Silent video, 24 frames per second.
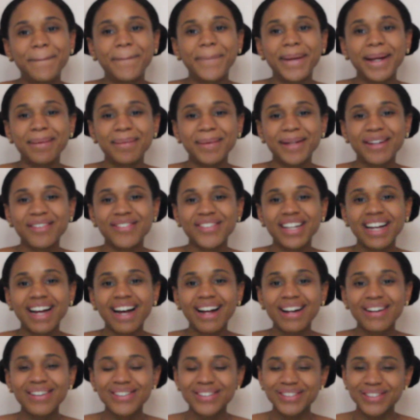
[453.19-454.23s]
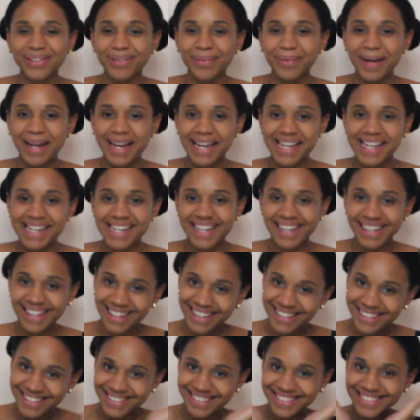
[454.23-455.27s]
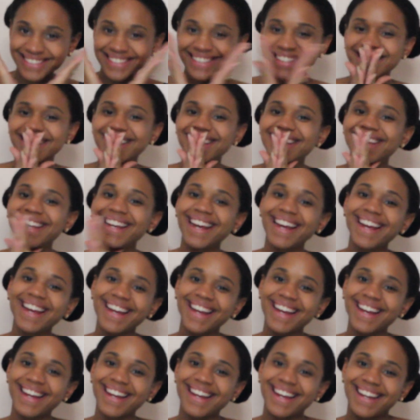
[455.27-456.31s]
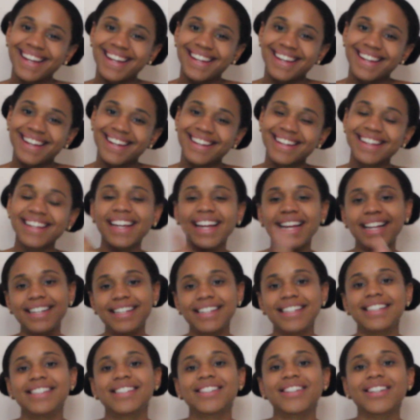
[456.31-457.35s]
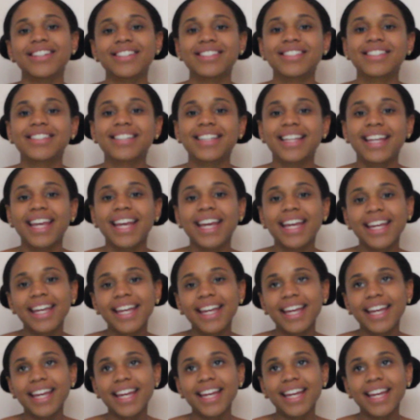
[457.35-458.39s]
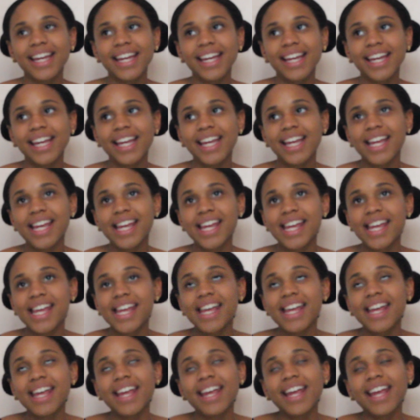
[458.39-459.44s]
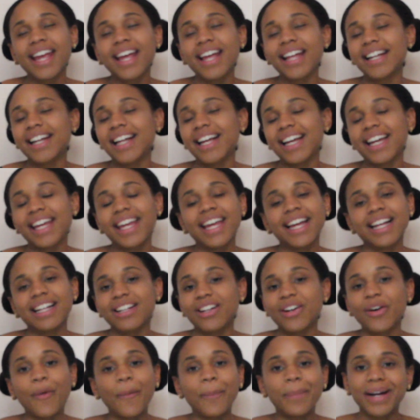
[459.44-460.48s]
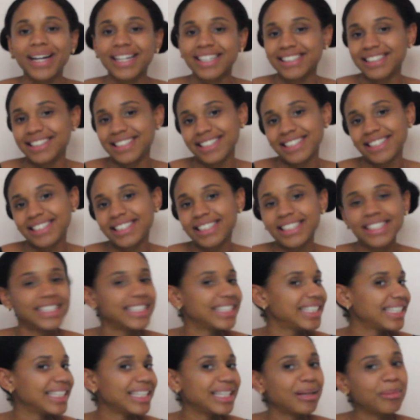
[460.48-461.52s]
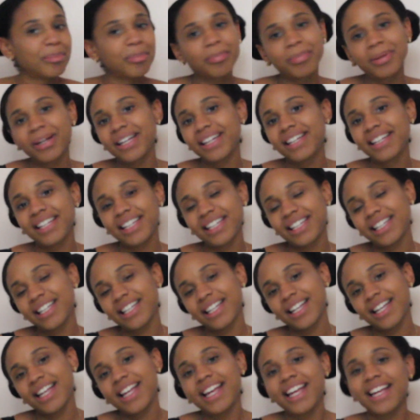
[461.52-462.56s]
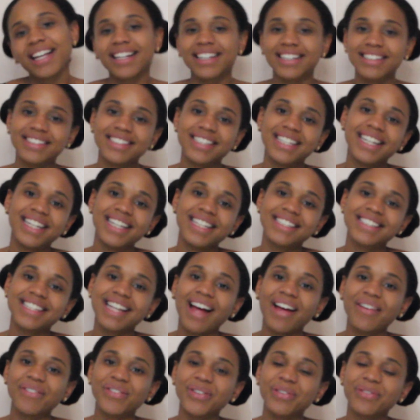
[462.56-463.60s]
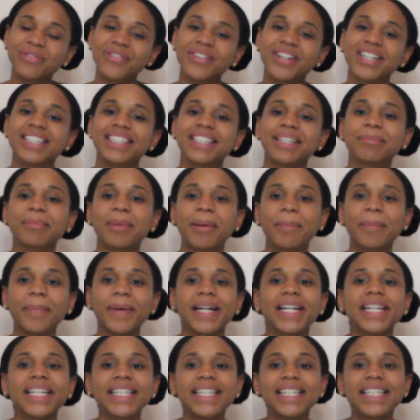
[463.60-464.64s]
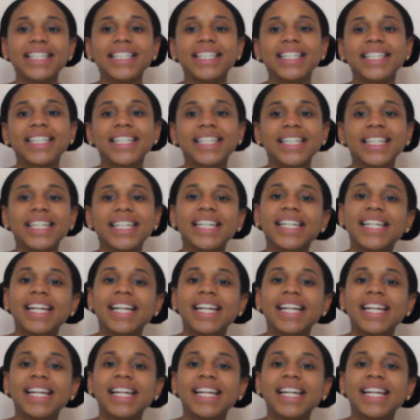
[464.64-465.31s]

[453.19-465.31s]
baby avocado's awake. Yay! And he starts kicking and I can't go back to sleep because he's having fun in my belly.